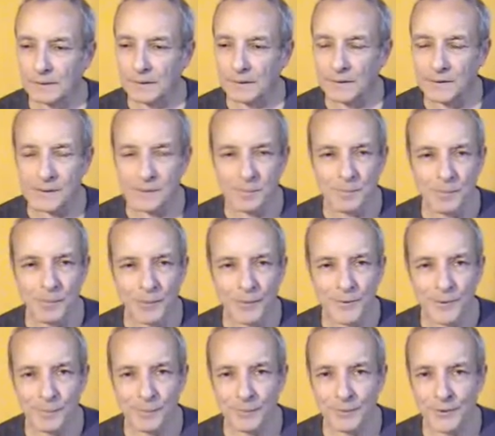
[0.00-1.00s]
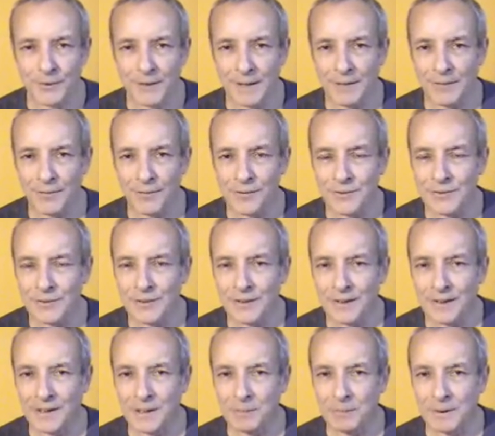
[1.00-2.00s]
And it's impossible to get through
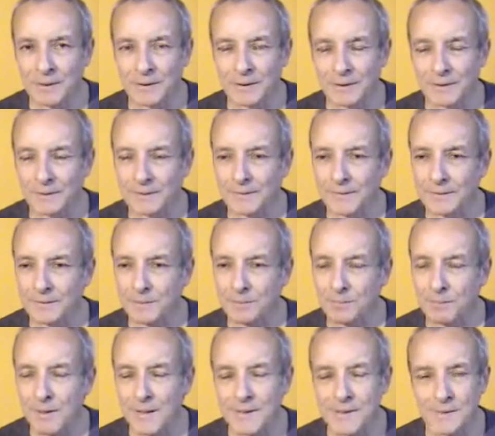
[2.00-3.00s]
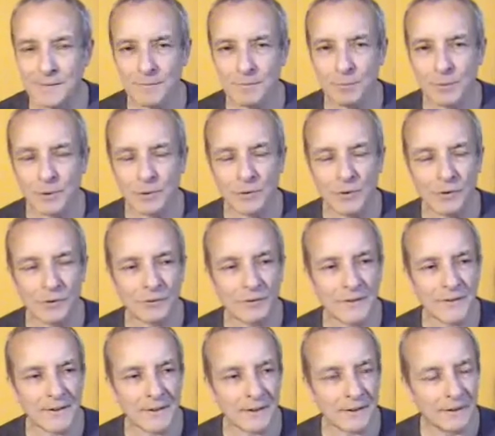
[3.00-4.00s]
to anybody. It's this massive
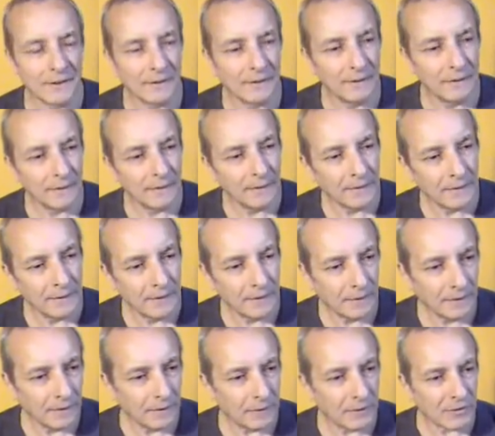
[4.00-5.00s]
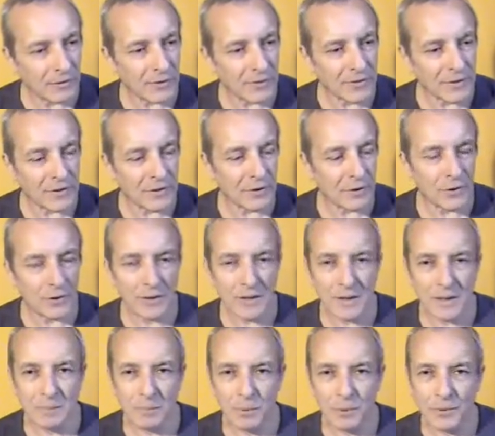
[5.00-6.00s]
bureaucracy, which is the
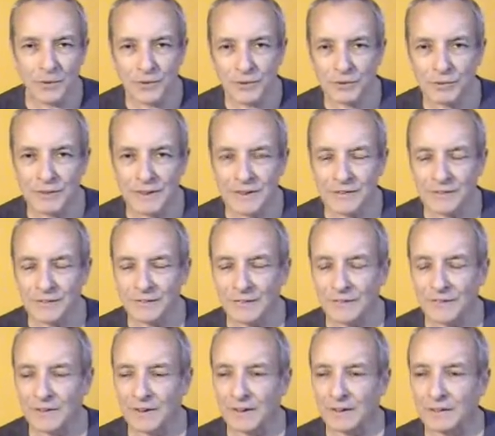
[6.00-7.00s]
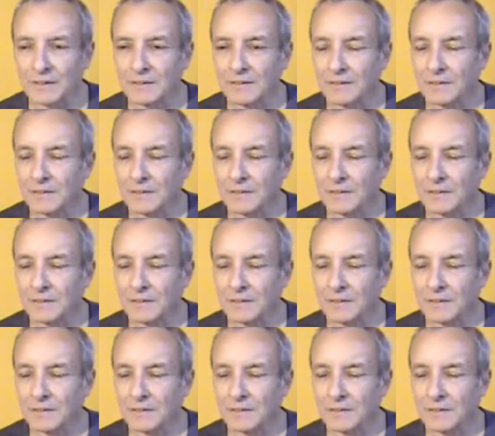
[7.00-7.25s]
UK border agency.